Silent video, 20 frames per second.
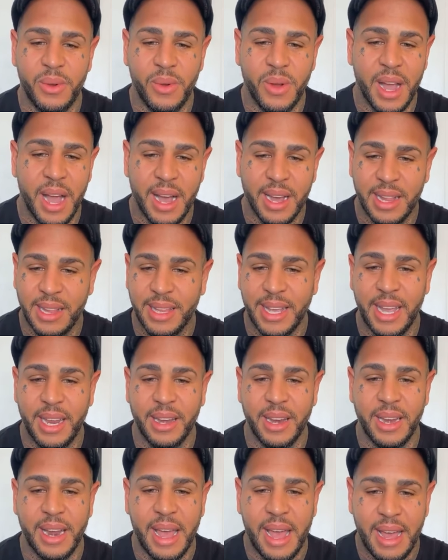who got
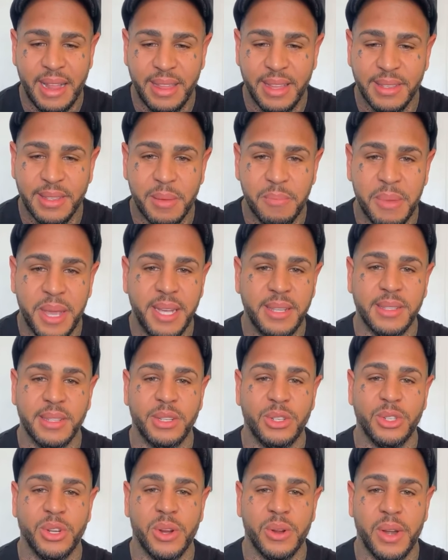clean and I had this
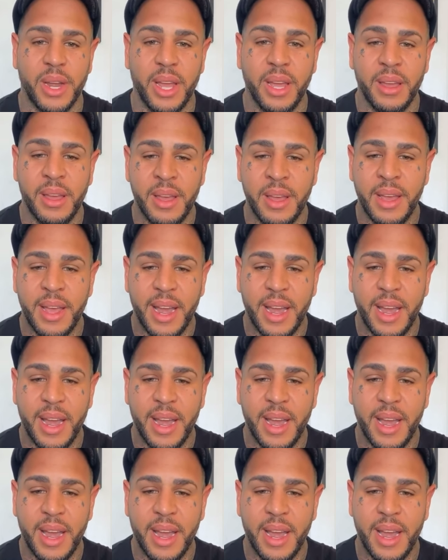amazing journey